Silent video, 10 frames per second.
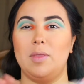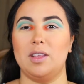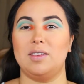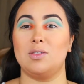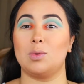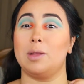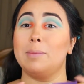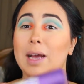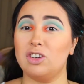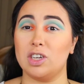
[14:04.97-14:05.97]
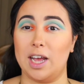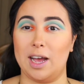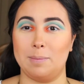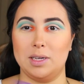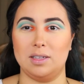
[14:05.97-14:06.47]
this is where the magic
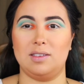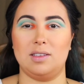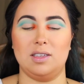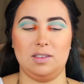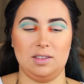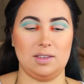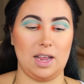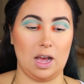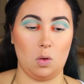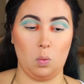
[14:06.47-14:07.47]
happens. This is now